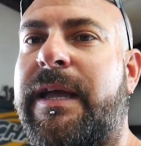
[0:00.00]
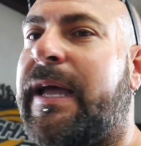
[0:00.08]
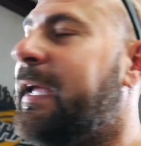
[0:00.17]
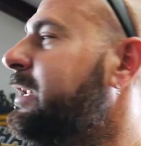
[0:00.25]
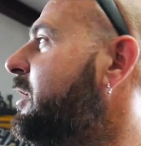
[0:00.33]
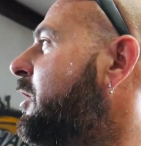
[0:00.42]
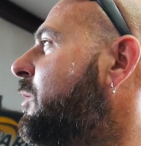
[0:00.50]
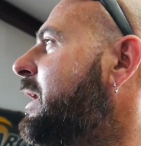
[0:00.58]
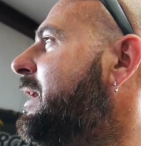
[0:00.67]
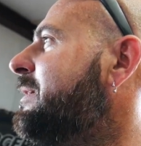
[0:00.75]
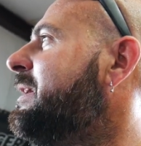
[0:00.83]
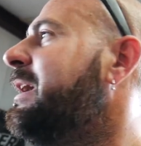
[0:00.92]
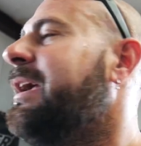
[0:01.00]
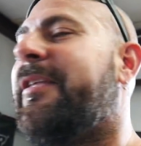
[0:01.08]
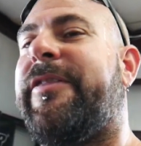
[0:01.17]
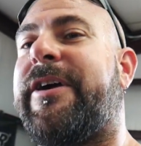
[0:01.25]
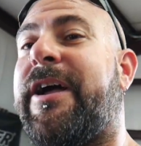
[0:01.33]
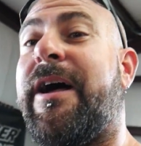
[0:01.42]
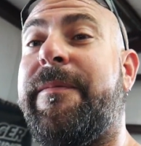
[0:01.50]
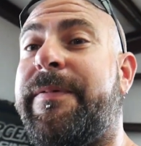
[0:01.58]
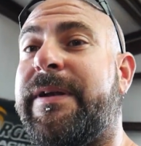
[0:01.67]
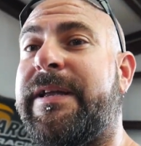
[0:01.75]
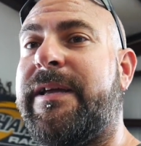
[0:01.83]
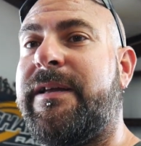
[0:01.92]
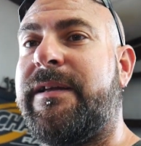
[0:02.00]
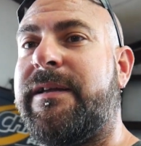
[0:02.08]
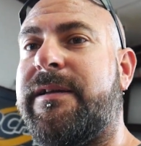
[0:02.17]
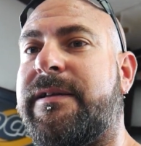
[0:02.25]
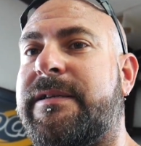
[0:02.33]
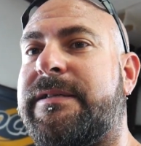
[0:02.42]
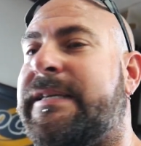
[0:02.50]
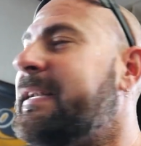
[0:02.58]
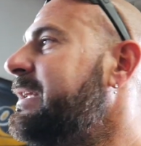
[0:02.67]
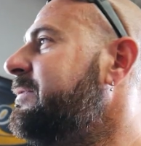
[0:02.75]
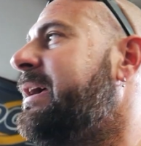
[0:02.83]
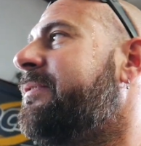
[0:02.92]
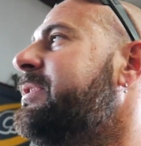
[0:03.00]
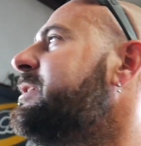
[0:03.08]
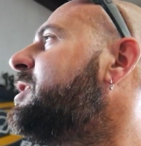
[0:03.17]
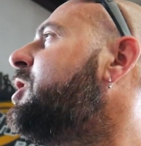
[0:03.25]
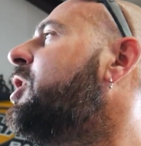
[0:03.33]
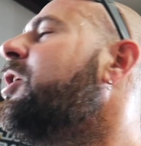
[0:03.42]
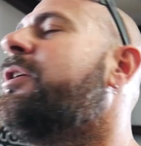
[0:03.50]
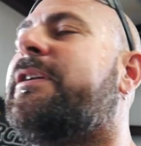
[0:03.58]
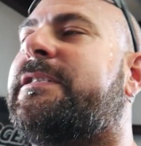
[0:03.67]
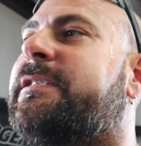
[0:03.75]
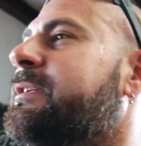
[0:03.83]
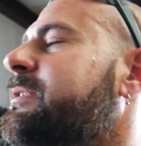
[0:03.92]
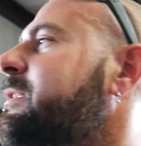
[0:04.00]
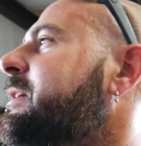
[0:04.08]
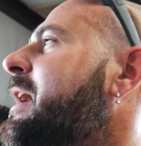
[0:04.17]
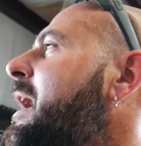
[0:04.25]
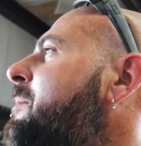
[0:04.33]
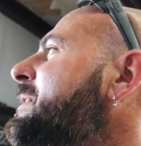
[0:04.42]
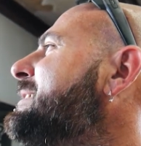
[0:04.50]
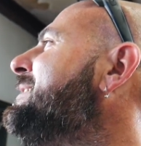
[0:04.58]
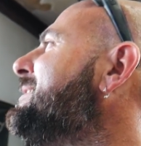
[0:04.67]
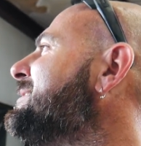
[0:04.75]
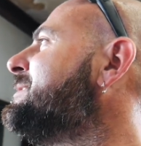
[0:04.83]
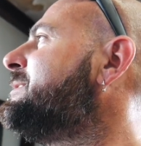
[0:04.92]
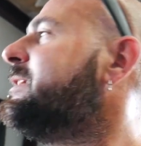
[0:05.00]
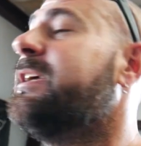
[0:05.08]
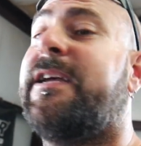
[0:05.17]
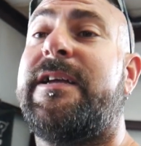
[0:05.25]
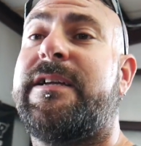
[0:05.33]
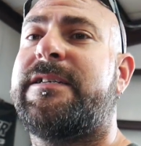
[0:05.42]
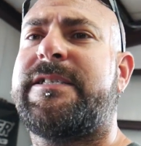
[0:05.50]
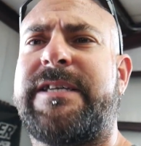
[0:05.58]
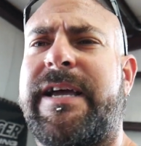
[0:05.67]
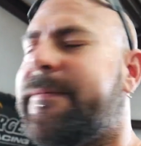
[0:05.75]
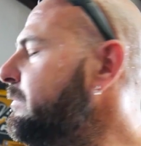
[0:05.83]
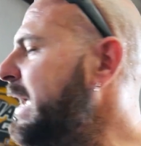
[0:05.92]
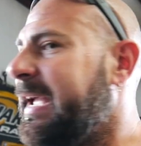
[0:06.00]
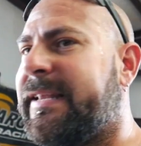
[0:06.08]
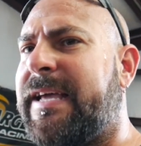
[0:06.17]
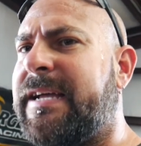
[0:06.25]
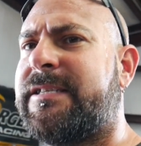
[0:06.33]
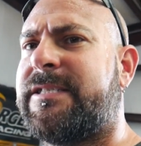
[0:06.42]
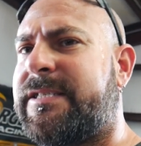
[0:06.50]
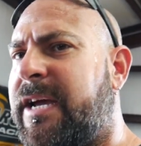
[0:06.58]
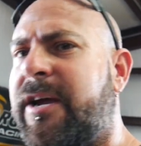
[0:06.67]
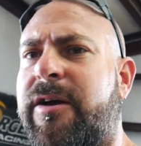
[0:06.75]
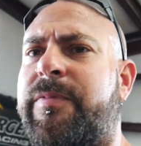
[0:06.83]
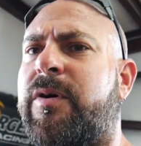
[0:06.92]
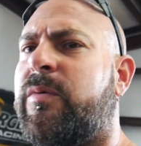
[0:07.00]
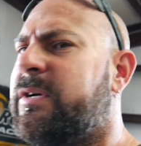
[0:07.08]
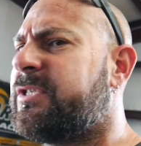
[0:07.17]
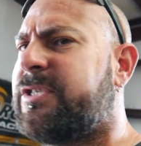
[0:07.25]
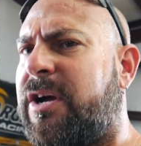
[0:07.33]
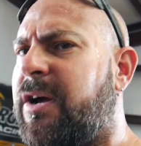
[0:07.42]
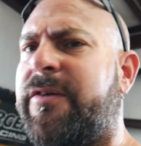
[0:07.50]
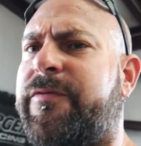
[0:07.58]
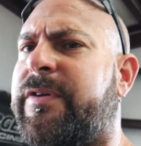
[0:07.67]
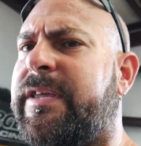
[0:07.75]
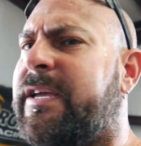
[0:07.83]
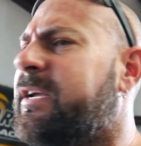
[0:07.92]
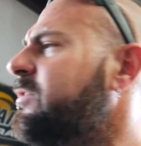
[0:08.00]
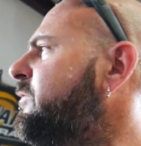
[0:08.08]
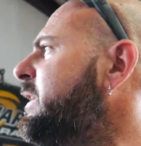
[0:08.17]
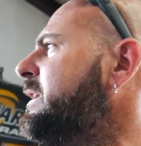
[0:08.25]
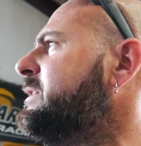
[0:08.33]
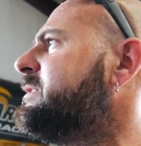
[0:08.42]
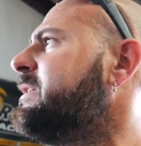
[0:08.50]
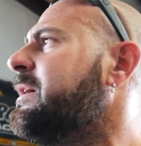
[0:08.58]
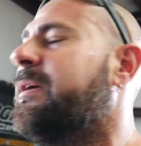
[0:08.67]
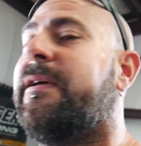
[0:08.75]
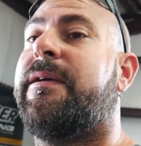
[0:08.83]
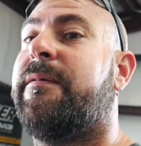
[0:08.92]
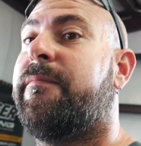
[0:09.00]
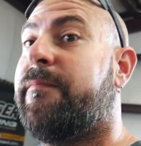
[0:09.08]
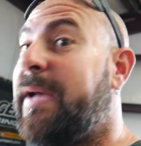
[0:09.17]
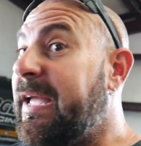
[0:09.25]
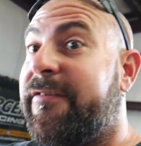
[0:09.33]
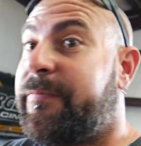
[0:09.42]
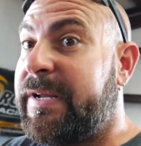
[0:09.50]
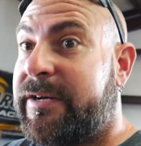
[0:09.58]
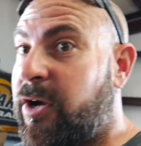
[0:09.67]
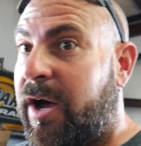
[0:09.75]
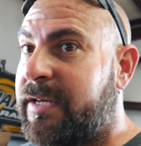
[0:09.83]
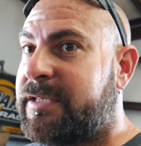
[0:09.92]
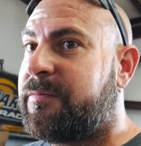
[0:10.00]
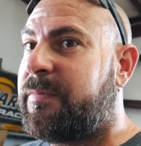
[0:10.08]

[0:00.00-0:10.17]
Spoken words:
And you know what? The company didn't even have the courtesy, the common decency to say, man, that's terrible. We're sorry for the inconvenience that may have been caused